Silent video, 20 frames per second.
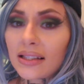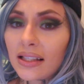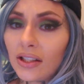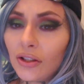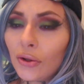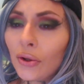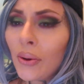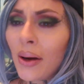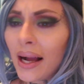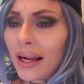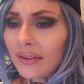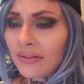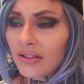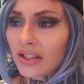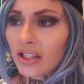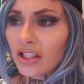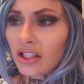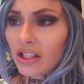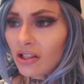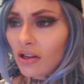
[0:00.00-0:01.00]
and you don't have
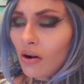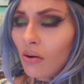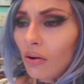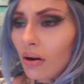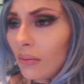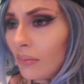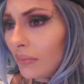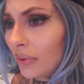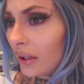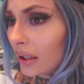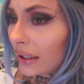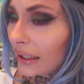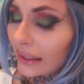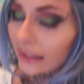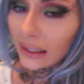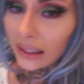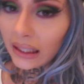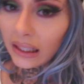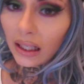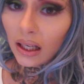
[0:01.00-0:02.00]
to just go
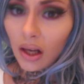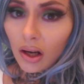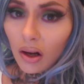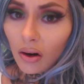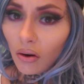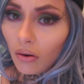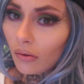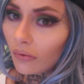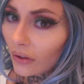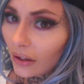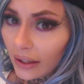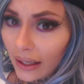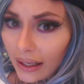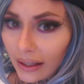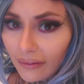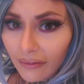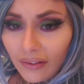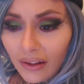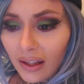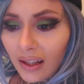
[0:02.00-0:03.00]
completely
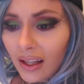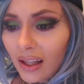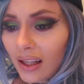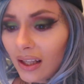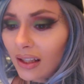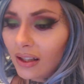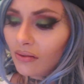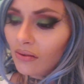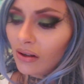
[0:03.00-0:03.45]
overnight vegan.